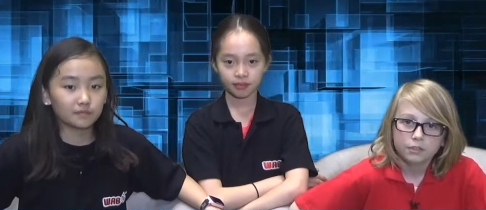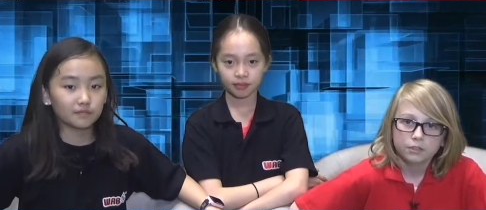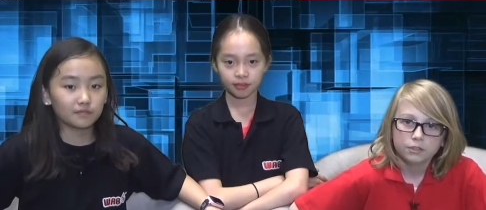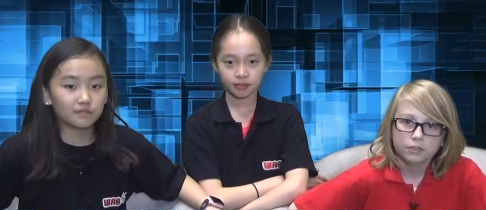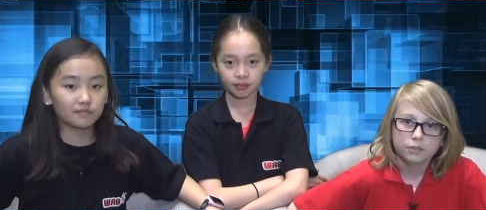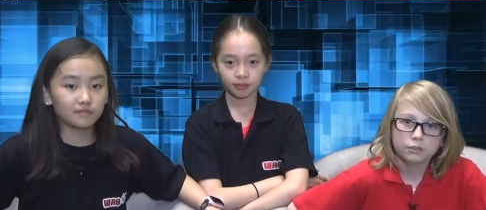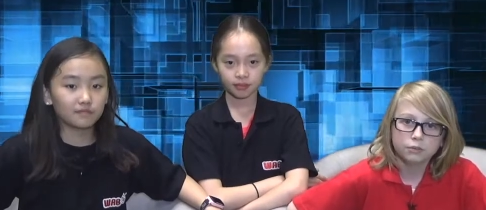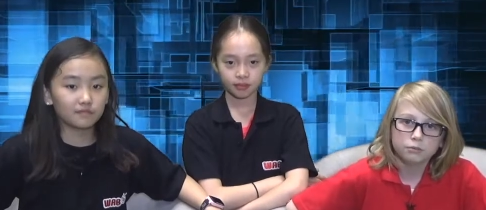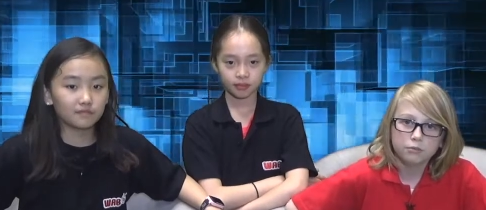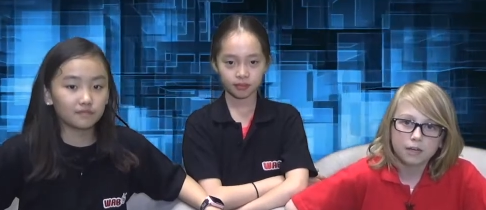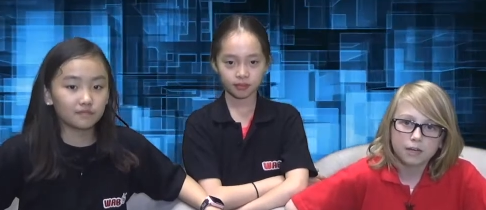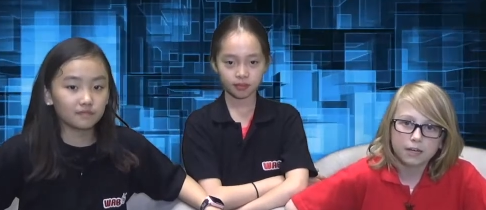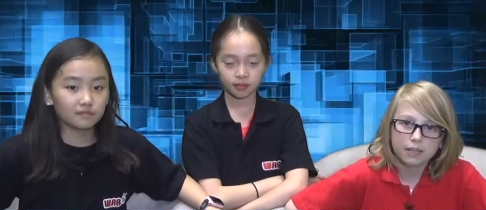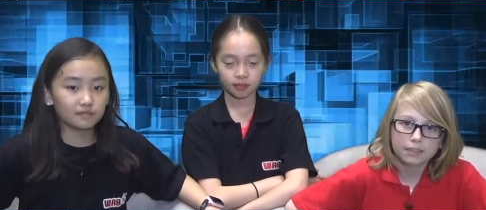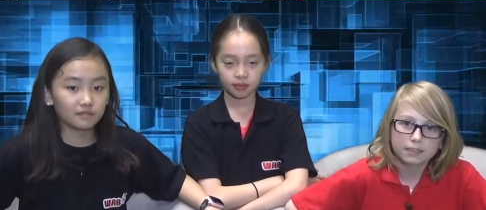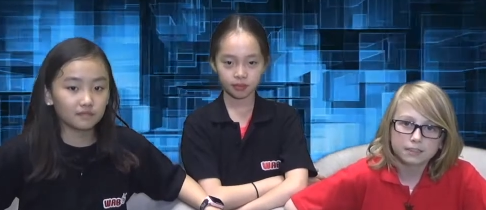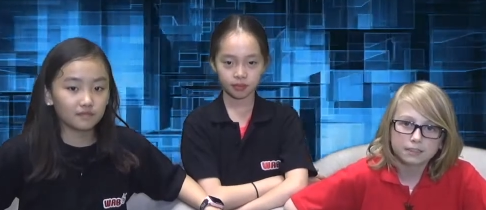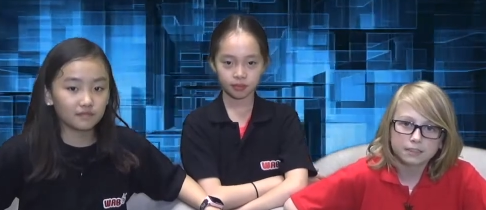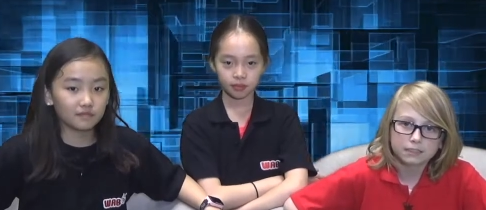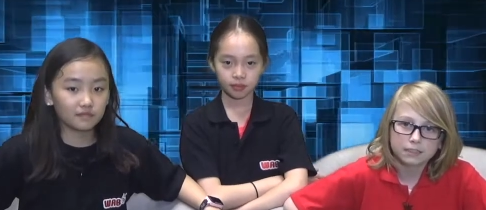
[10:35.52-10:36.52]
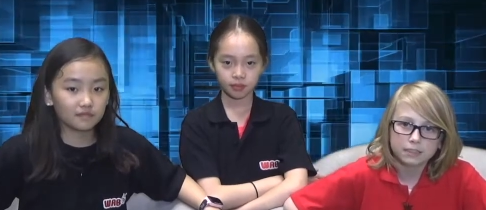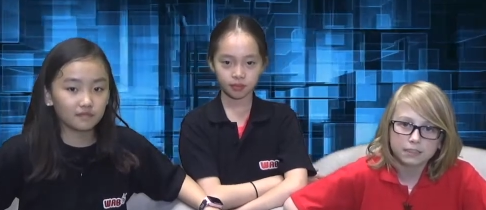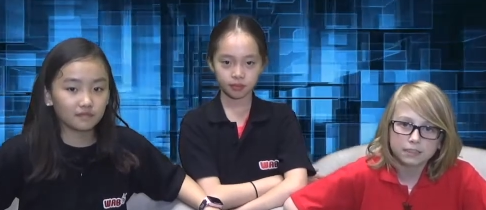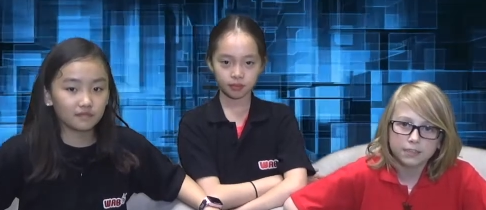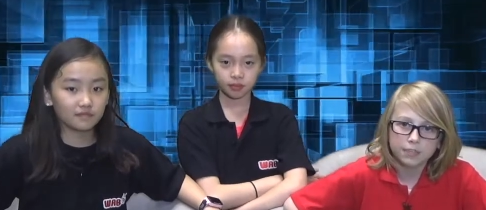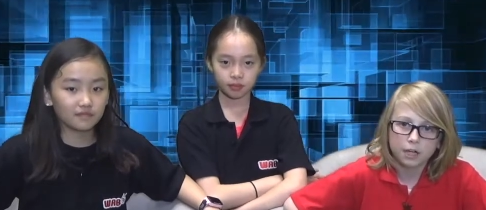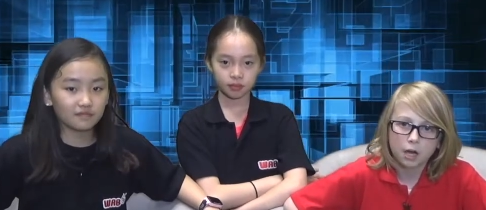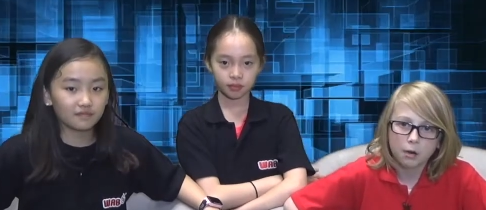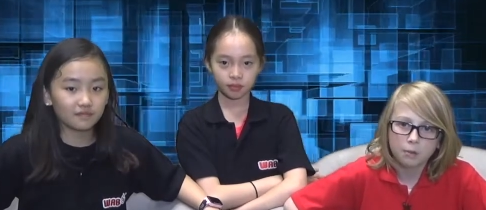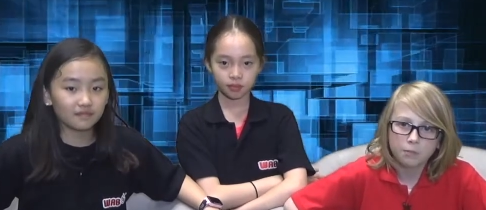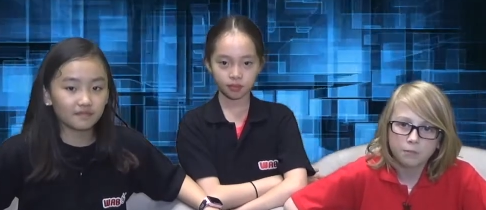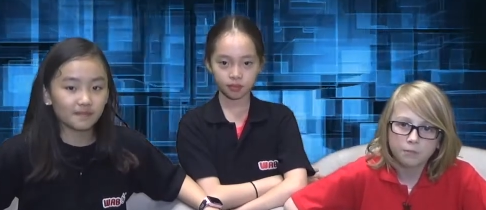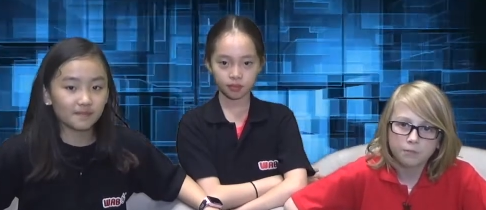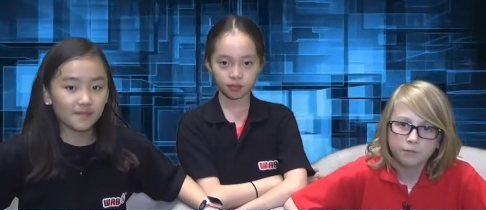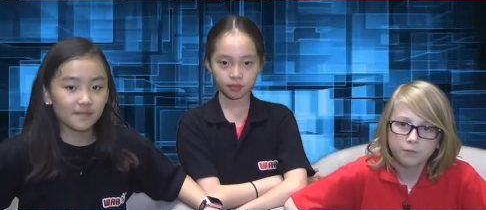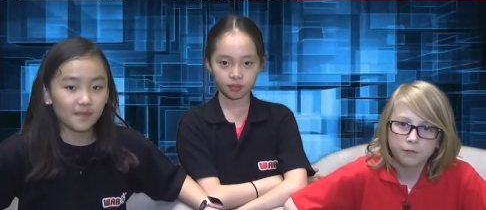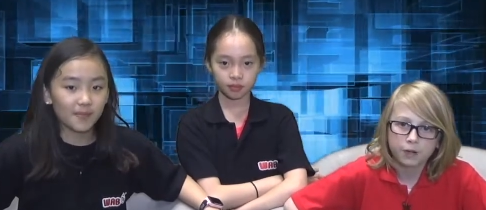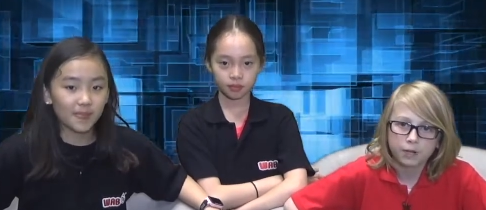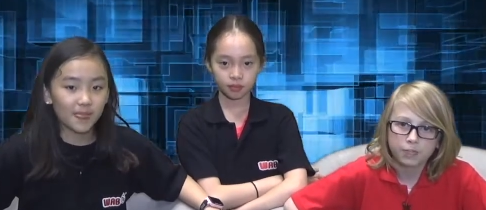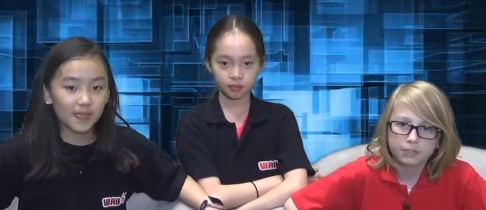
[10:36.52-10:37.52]
Speaker 1: USC
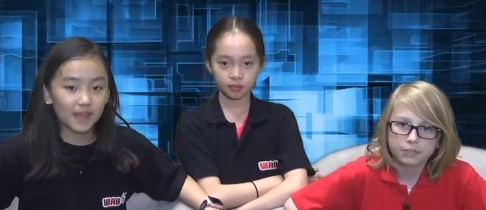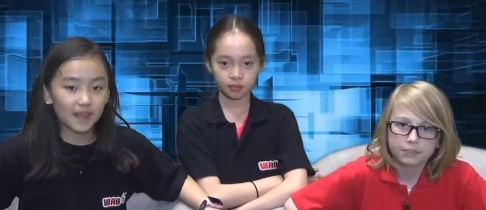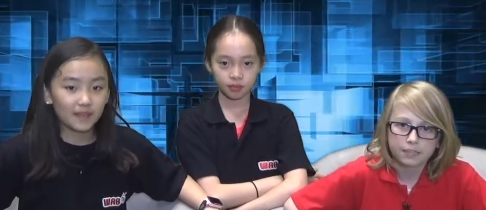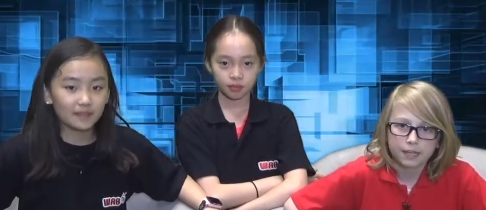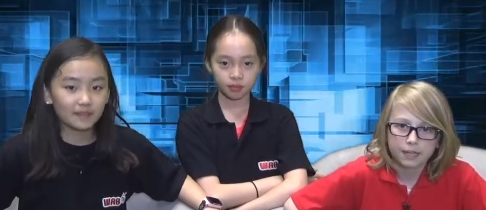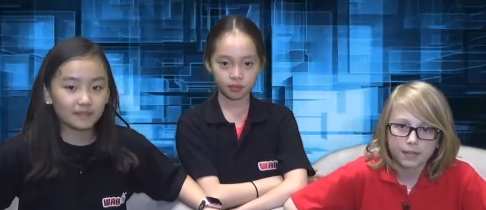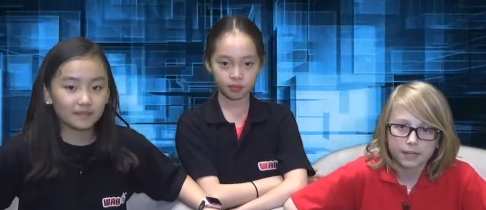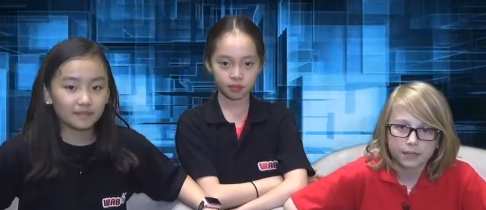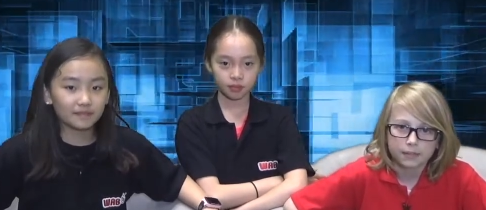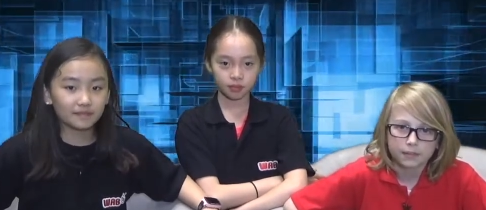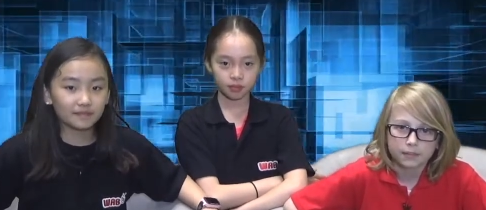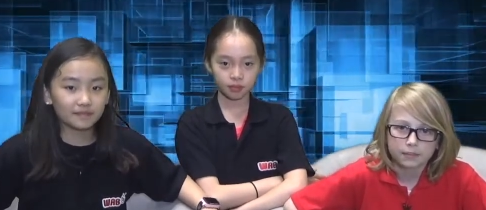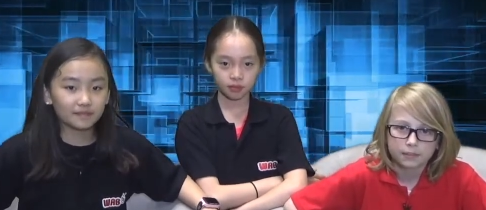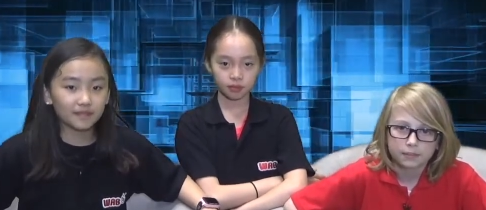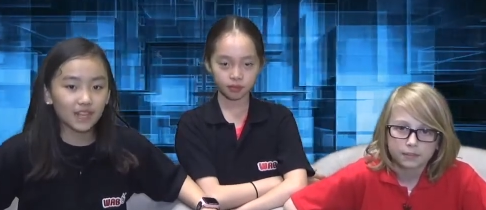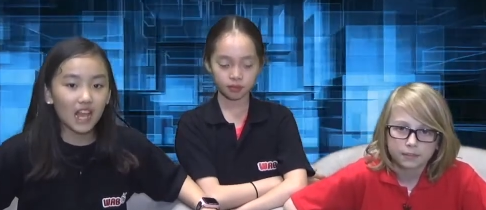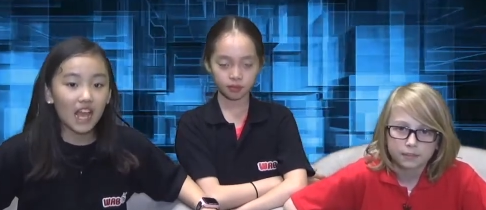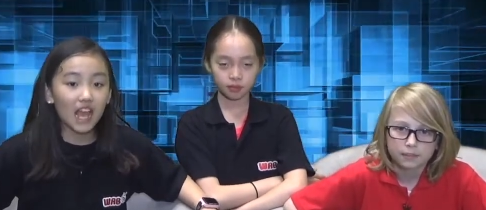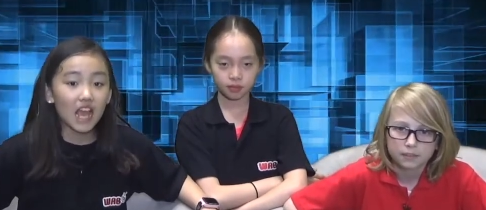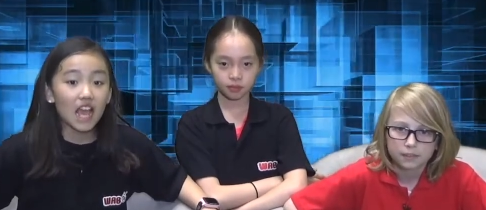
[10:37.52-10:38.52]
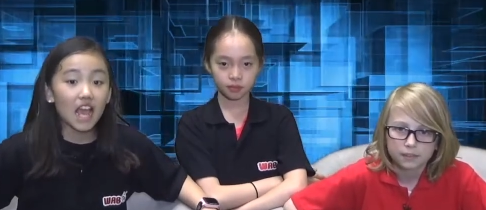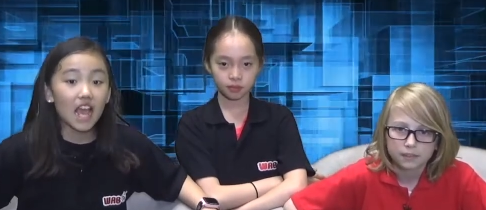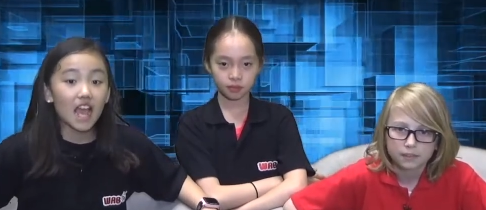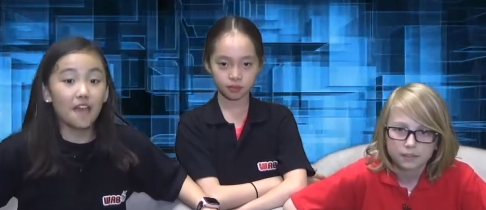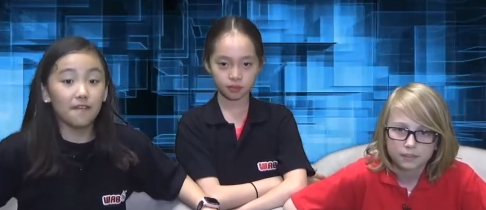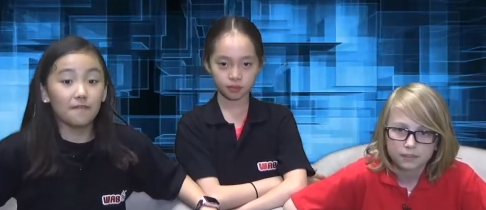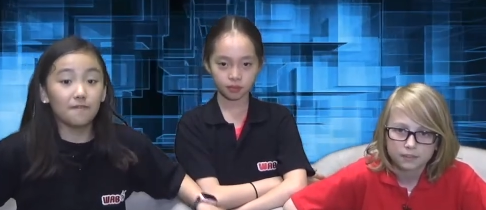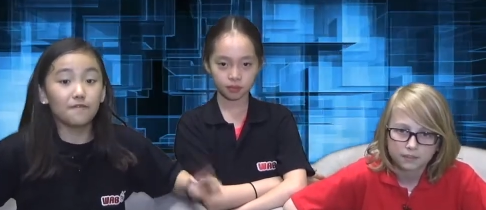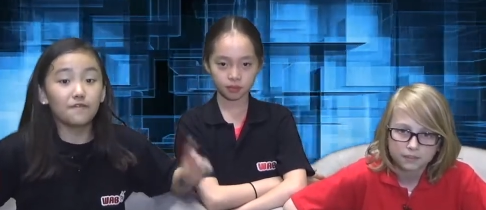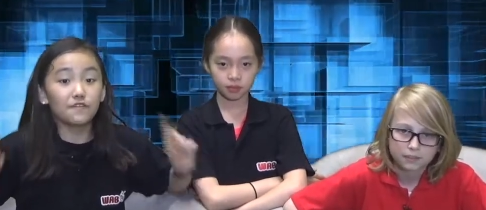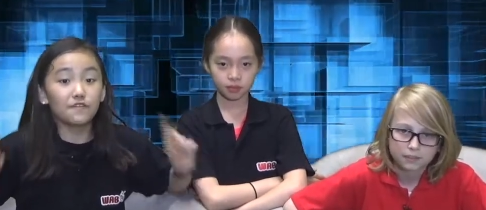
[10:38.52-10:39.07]
Yum Fun Day. If